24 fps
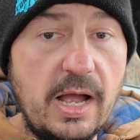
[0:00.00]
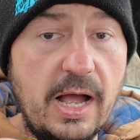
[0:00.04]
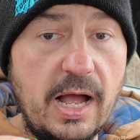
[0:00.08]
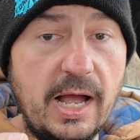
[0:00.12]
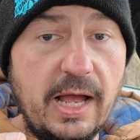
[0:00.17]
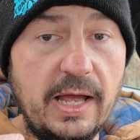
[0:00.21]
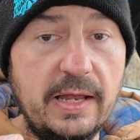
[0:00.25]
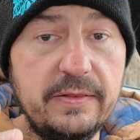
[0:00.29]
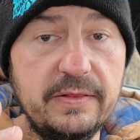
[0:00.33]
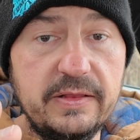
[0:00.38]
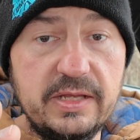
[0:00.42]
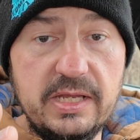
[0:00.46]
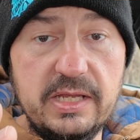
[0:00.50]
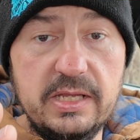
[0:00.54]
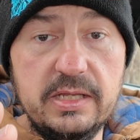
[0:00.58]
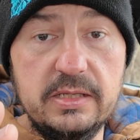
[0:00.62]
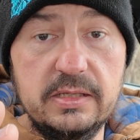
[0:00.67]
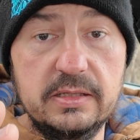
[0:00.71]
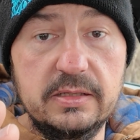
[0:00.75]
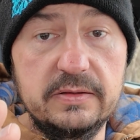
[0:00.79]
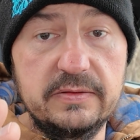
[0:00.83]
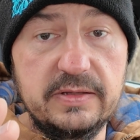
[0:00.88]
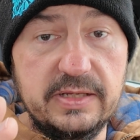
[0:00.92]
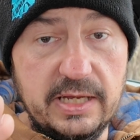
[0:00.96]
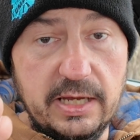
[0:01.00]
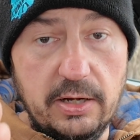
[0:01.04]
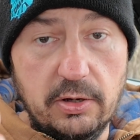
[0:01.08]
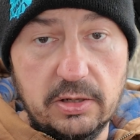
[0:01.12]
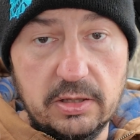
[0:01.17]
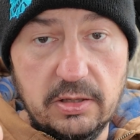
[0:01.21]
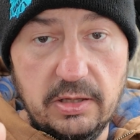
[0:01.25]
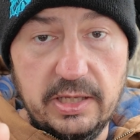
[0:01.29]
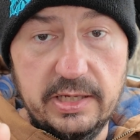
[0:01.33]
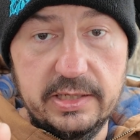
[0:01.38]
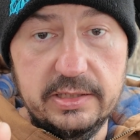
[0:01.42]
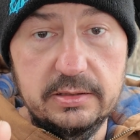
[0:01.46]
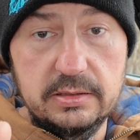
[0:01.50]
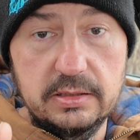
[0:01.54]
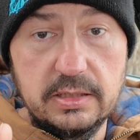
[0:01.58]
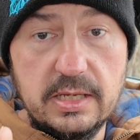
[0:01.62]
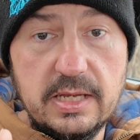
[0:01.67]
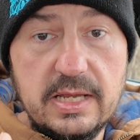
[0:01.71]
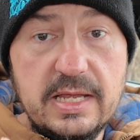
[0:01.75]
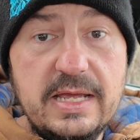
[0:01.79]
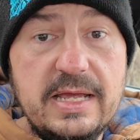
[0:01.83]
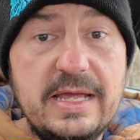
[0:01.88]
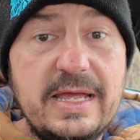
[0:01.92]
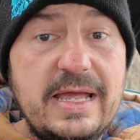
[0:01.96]
on the alkaline
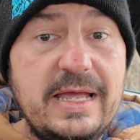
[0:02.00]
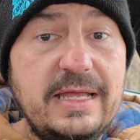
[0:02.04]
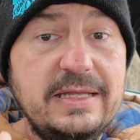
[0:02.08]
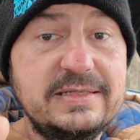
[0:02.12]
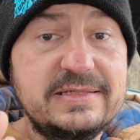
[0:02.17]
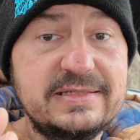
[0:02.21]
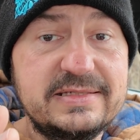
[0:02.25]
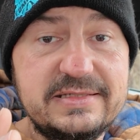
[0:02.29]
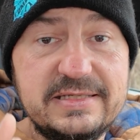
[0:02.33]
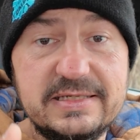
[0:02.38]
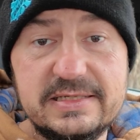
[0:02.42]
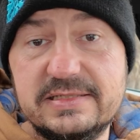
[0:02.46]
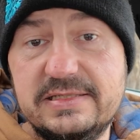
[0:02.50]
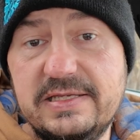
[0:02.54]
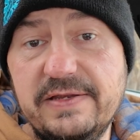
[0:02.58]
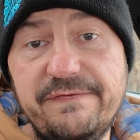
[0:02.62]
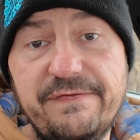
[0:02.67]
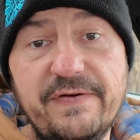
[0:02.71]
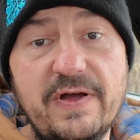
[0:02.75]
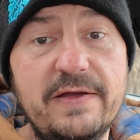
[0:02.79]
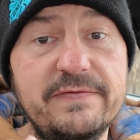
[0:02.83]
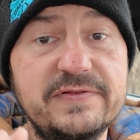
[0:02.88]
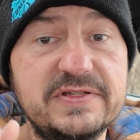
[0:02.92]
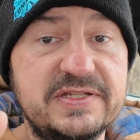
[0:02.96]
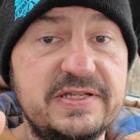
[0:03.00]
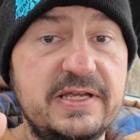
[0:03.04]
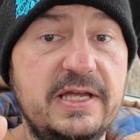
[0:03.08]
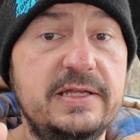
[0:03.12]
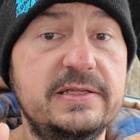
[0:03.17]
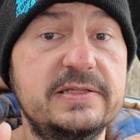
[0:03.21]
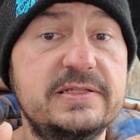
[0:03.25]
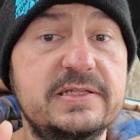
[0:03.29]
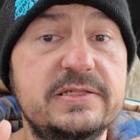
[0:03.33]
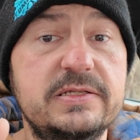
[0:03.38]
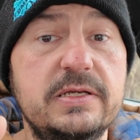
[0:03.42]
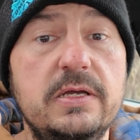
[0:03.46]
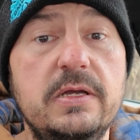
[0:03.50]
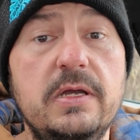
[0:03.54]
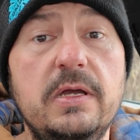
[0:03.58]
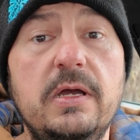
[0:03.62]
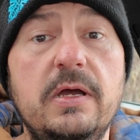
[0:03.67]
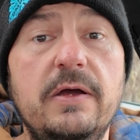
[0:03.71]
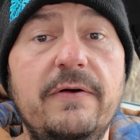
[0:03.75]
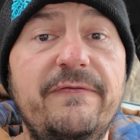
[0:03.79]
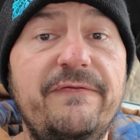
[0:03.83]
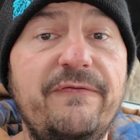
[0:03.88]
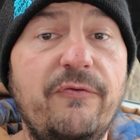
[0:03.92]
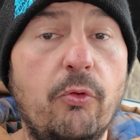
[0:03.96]
and 65 cents
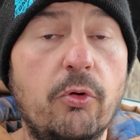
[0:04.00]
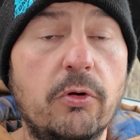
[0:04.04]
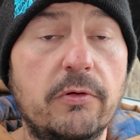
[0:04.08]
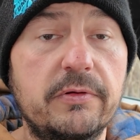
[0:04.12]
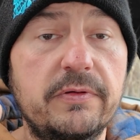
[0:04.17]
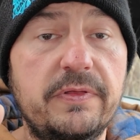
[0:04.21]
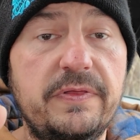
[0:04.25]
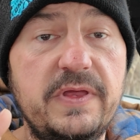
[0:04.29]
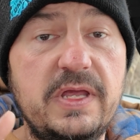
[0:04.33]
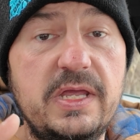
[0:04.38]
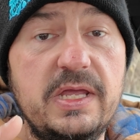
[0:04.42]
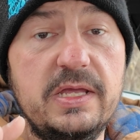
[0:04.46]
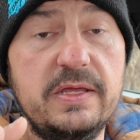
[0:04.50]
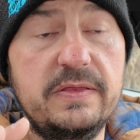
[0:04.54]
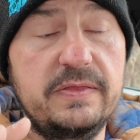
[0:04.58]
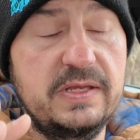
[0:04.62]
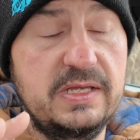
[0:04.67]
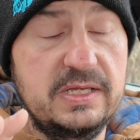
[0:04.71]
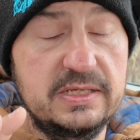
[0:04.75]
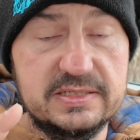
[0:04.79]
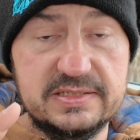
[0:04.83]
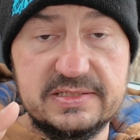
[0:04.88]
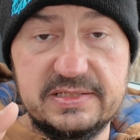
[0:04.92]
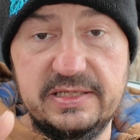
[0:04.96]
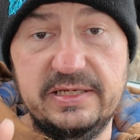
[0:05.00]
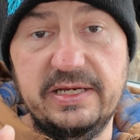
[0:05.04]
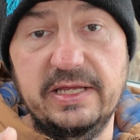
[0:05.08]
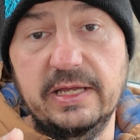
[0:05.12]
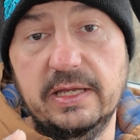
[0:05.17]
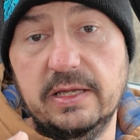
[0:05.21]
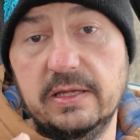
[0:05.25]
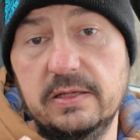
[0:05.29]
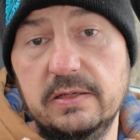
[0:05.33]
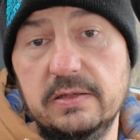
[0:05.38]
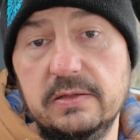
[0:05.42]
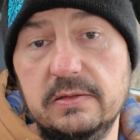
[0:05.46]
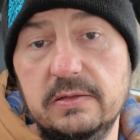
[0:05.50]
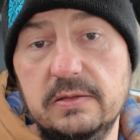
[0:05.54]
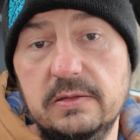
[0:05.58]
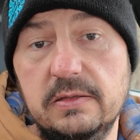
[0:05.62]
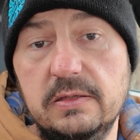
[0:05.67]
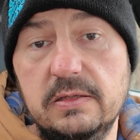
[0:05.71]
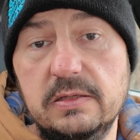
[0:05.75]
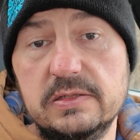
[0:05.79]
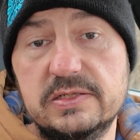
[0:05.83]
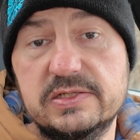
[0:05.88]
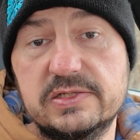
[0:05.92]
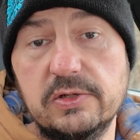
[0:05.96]
for the acidic.
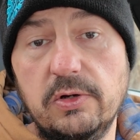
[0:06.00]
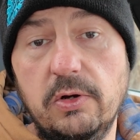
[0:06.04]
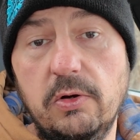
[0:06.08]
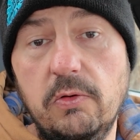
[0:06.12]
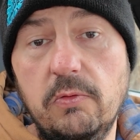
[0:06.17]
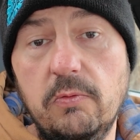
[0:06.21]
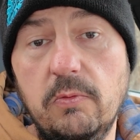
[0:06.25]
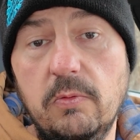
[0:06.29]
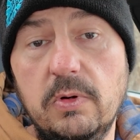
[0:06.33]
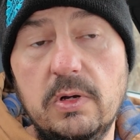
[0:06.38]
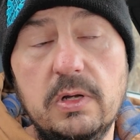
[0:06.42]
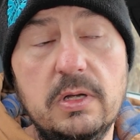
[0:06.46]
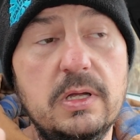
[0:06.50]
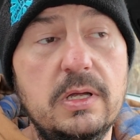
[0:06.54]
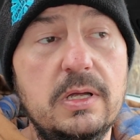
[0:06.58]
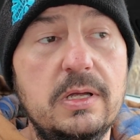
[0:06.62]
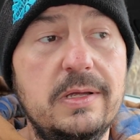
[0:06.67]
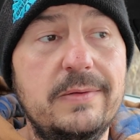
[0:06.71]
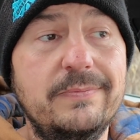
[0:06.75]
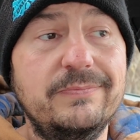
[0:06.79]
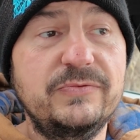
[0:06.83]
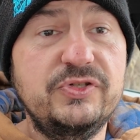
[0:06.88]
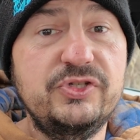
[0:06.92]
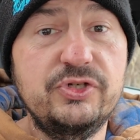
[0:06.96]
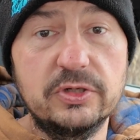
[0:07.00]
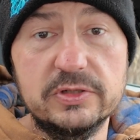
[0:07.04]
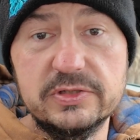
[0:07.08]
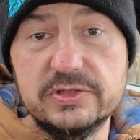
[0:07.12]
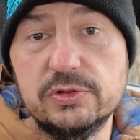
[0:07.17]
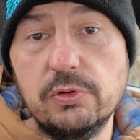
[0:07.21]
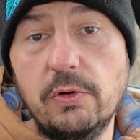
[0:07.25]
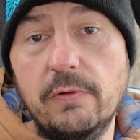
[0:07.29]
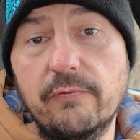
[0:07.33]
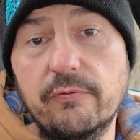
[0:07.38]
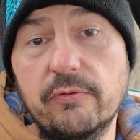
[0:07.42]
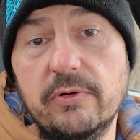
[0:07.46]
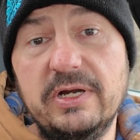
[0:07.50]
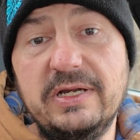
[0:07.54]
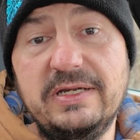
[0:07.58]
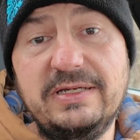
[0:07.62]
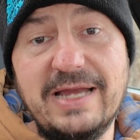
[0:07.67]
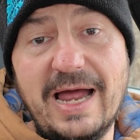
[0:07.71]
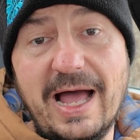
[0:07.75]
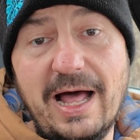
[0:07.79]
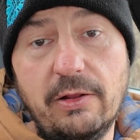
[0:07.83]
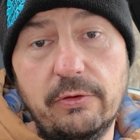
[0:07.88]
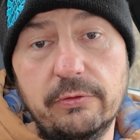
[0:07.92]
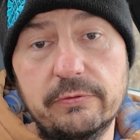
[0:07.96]
So just over
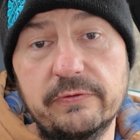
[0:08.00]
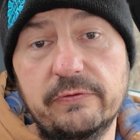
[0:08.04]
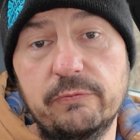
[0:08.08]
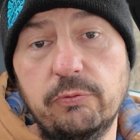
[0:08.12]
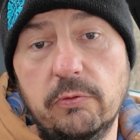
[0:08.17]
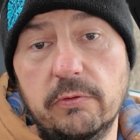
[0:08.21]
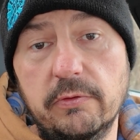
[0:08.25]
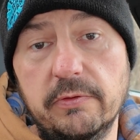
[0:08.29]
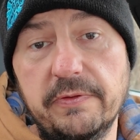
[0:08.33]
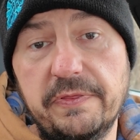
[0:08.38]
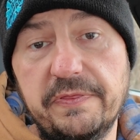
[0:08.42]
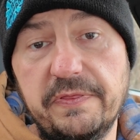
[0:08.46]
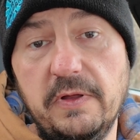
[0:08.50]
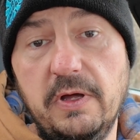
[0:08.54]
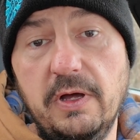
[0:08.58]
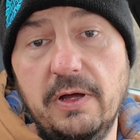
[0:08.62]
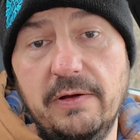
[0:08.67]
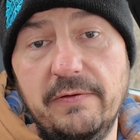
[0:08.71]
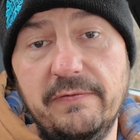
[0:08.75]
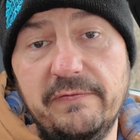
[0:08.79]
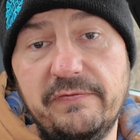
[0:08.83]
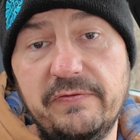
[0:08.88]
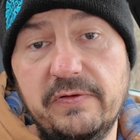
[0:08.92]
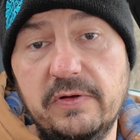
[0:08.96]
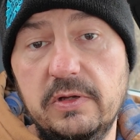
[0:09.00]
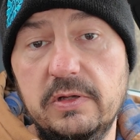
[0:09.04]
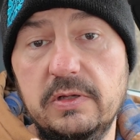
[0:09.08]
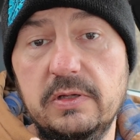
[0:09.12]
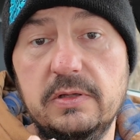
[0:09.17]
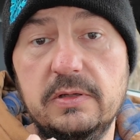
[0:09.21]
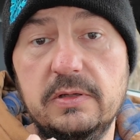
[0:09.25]
$1 worth of